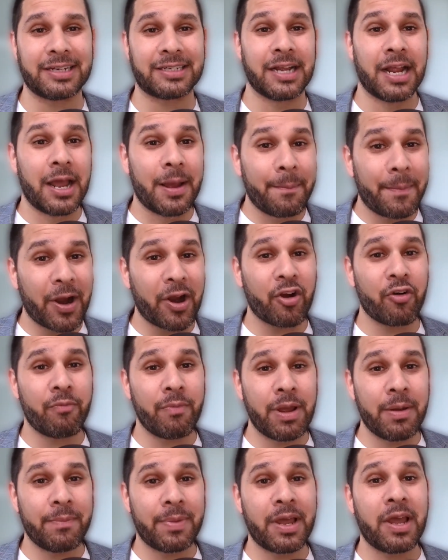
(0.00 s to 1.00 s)
But
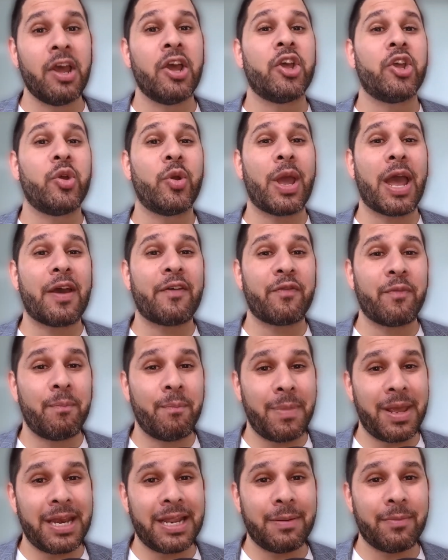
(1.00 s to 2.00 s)
remember, you have
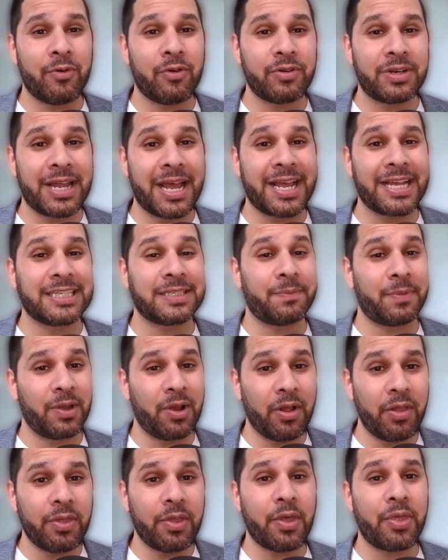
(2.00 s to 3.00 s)
many more days beyond the
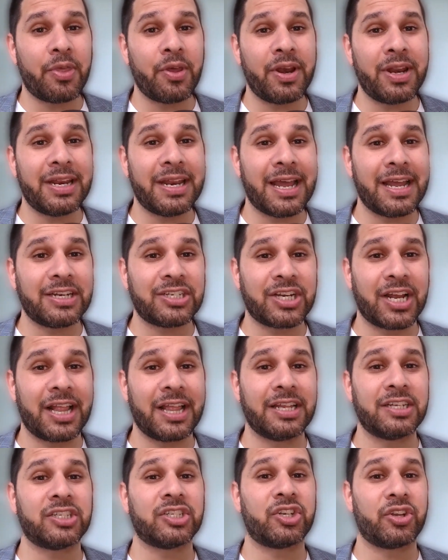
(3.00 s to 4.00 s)
30-day challenge
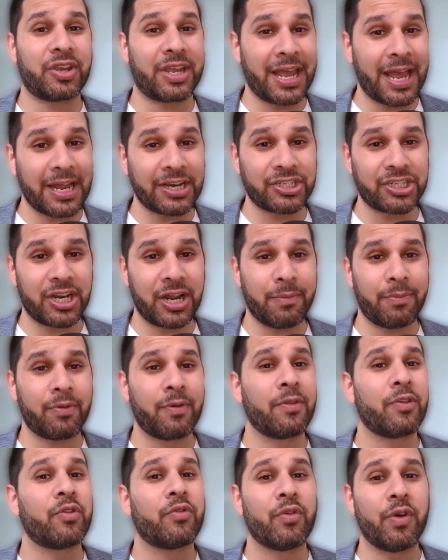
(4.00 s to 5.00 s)
to catch up,
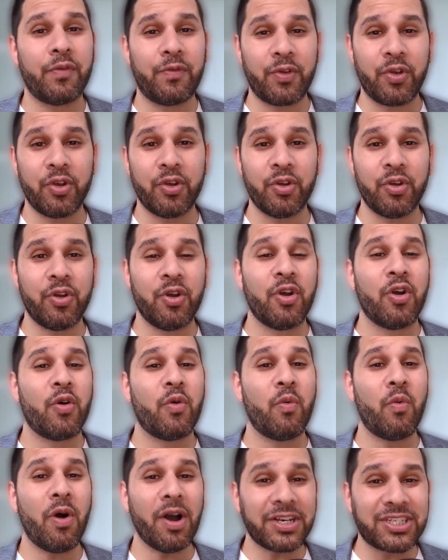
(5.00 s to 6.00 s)
review,
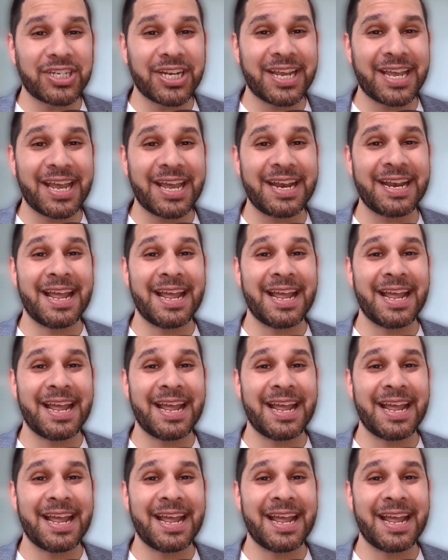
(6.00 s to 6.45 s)
watch again,